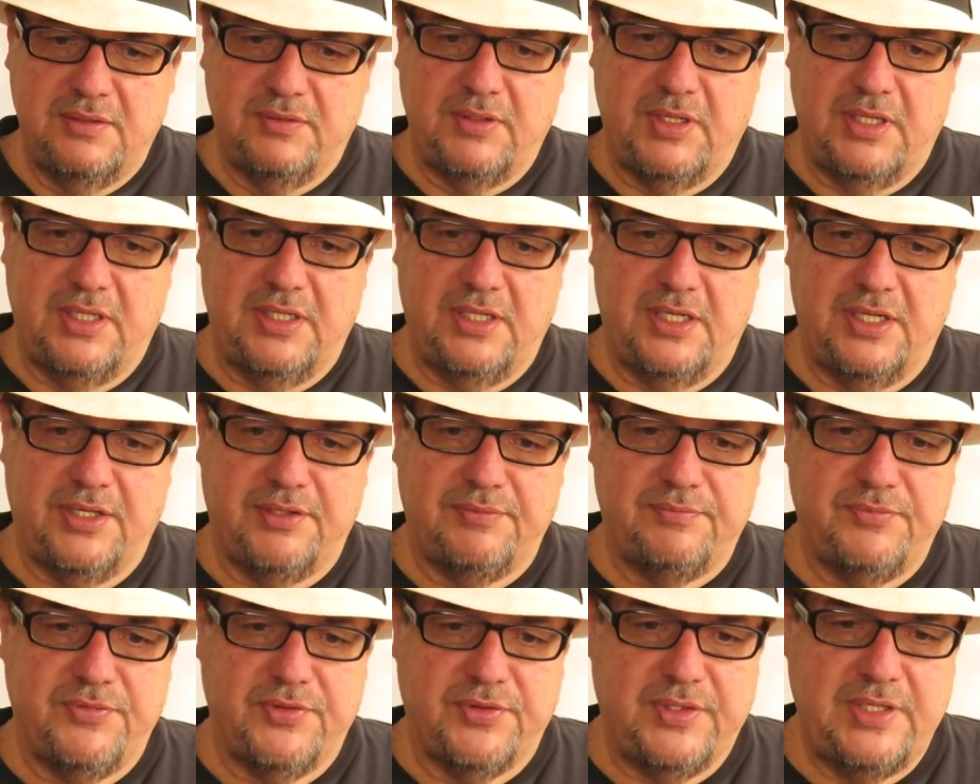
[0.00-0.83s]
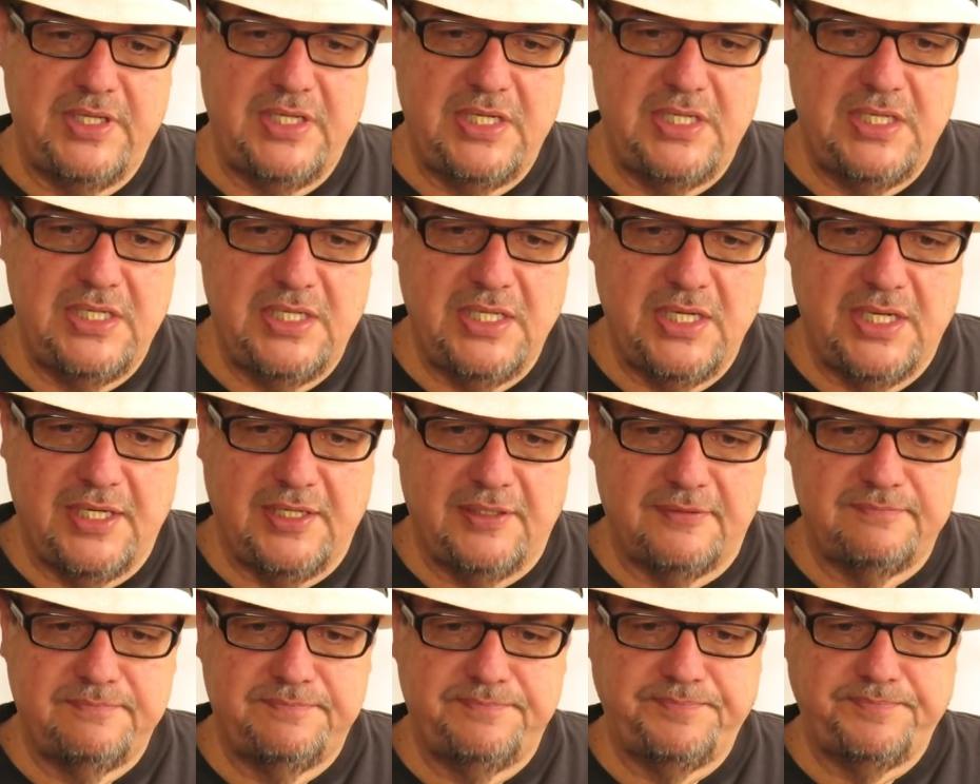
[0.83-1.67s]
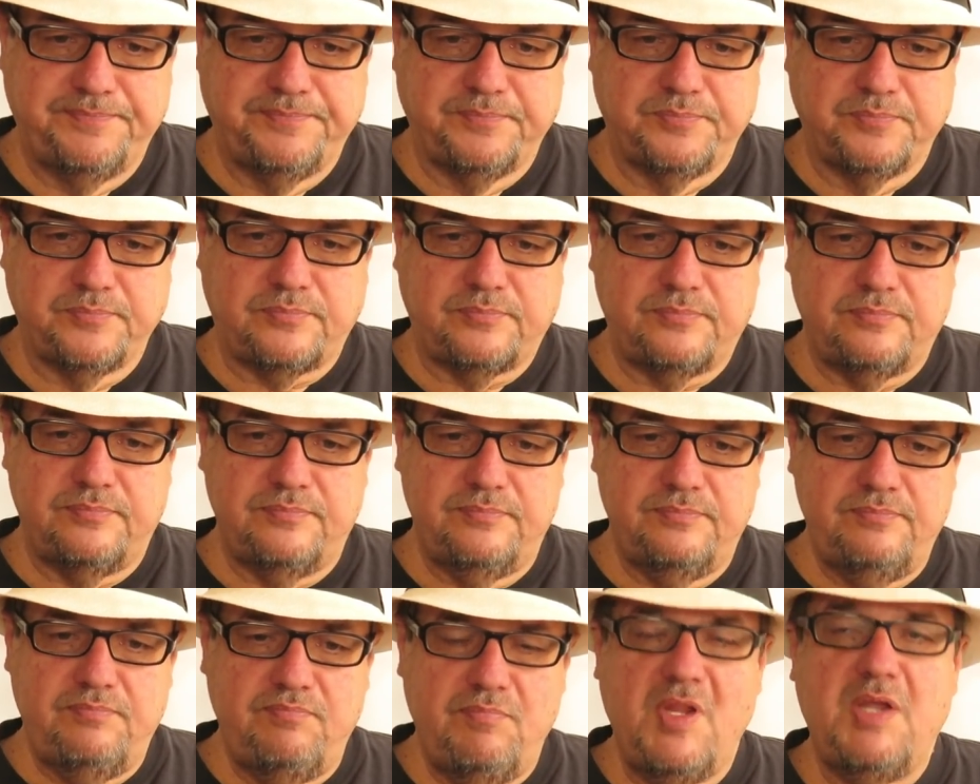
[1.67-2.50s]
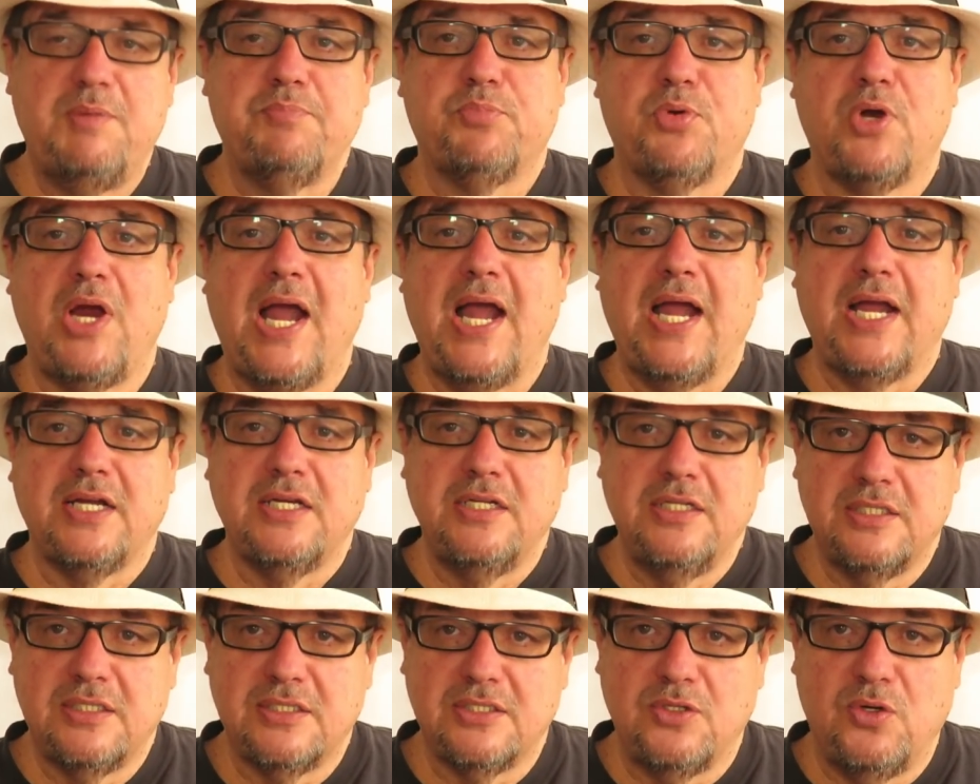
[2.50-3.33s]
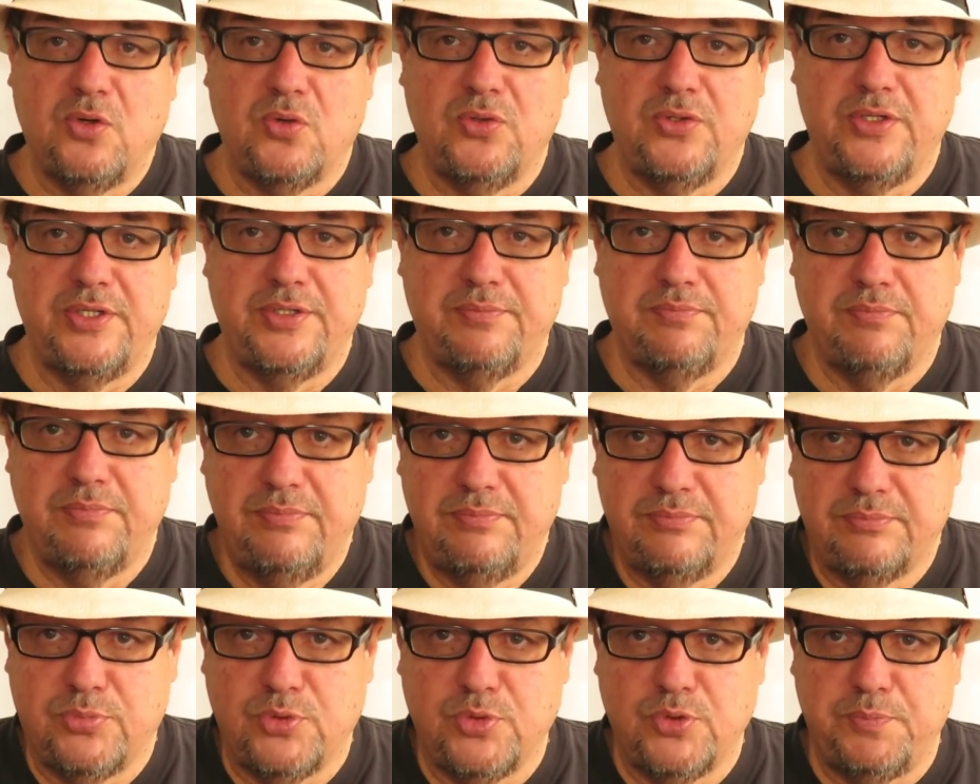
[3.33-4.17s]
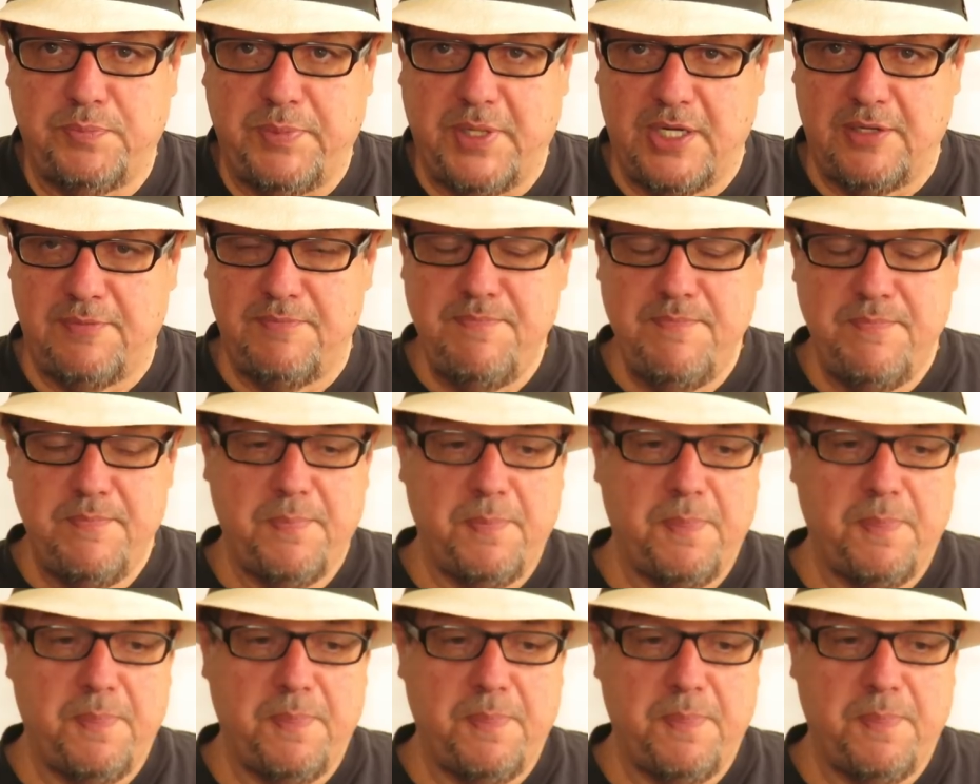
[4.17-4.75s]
the Prague Golden Brew Pub.